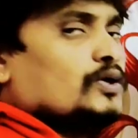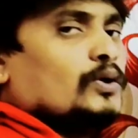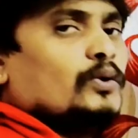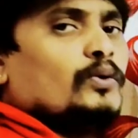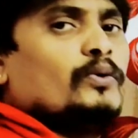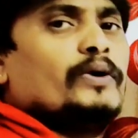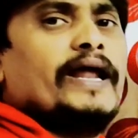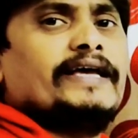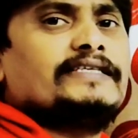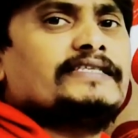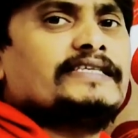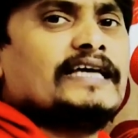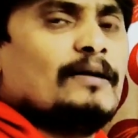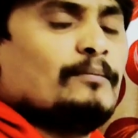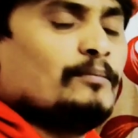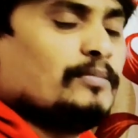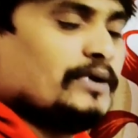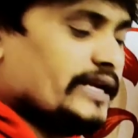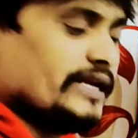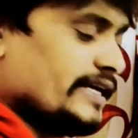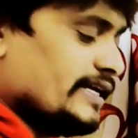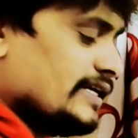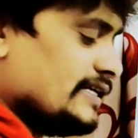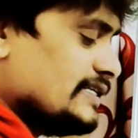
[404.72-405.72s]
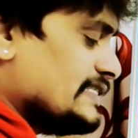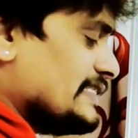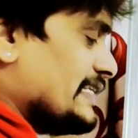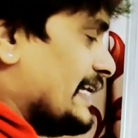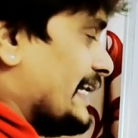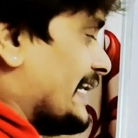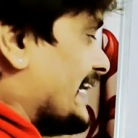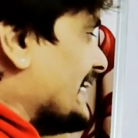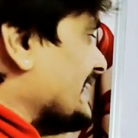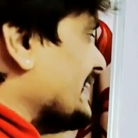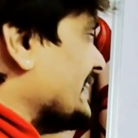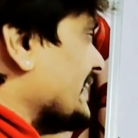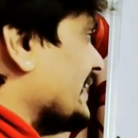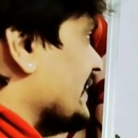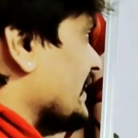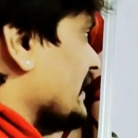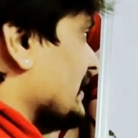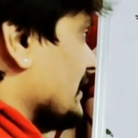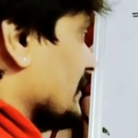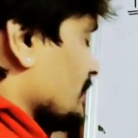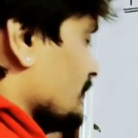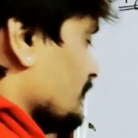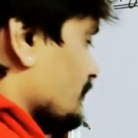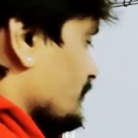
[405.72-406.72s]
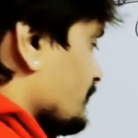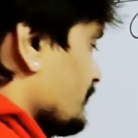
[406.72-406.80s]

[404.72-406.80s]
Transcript: good example is ethene.